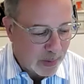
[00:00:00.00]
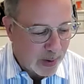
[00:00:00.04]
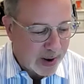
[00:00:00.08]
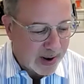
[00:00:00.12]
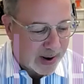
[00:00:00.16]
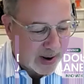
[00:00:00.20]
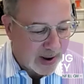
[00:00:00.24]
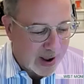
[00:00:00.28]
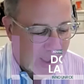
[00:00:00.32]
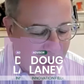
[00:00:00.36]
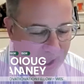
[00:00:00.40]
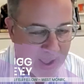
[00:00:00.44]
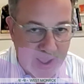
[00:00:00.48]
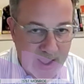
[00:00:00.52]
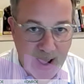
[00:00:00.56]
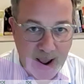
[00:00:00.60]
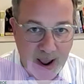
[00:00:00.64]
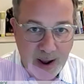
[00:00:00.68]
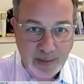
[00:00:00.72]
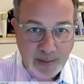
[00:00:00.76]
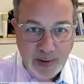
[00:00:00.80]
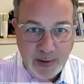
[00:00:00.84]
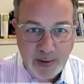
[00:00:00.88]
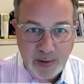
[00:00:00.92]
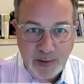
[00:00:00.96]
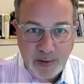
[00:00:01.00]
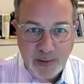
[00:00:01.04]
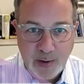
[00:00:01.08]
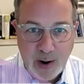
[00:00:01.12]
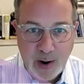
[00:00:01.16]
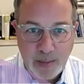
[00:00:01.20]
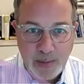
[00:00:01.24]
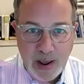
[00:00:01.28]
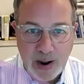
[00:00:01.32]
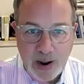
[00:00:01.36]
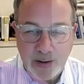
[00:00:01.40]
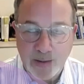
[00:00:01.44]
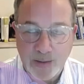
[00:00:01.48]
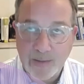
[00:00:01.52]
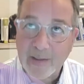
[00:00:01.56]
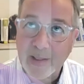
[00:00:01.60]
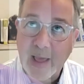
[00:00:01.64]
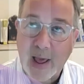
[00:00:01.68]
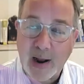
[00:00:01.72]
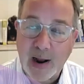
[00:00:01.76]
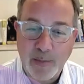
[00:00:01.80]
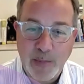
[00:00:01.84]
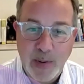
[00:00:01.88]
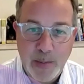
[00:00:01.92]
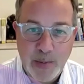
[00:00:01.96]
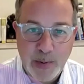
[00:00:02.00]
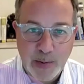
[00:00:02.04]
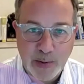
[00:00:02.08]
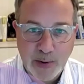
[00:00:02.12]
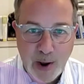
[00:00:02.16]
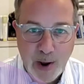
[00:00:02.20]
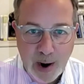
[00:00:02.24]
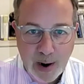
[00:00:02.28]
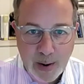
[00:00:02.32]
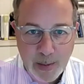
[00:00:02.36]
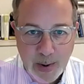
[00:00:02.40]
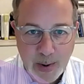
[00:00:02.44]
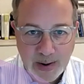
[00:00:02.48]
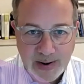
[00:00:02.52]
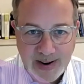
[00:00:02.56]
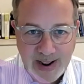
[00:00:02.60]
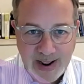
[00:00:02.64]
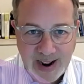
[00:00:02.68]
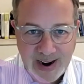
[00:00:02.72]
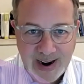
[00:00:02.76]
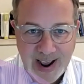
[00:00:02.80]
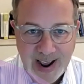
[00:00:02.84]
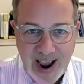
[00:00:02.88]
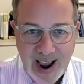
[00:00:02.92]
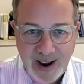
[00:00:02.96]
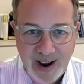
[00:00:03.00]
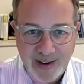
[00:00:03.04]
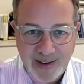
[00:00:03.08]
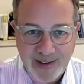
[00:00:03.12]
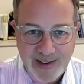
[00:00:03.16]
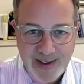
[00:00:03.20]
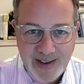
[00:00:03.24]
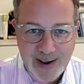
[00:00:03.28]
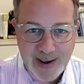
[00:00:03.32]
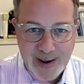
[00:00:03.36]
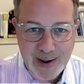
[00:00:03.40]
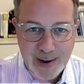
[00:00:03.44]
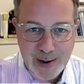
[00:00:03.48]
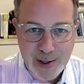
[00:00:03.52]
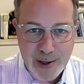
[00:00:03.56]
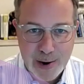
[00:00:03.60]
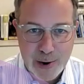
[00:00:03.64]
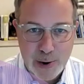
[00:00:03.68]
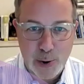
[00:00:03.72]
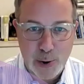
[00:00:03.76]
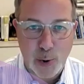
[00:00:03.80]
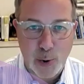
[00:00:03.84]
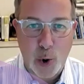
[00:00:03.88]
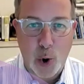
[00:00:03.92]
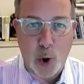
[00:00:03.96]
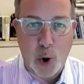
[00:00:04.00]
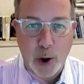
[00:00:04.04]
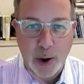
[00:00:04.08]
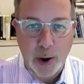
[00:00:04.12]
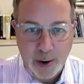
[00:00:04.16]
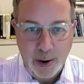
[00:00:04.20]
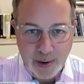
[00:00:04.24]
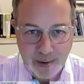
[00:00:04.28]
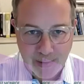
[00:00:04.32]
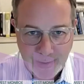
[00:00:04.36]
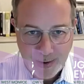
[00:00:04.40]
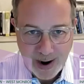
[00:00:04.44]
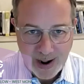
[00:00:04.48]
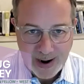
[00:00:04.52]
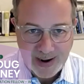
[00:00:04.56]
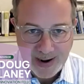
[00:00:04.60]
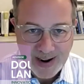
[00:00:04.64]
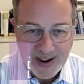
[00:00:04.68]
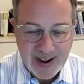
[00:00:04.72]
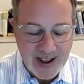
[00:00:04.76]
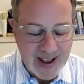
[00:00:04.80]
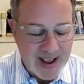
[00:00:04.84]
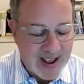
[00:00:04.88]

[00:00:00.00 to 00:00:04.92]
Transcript: Way I have to describe that is, a lot of people talk about data as the new oil, right?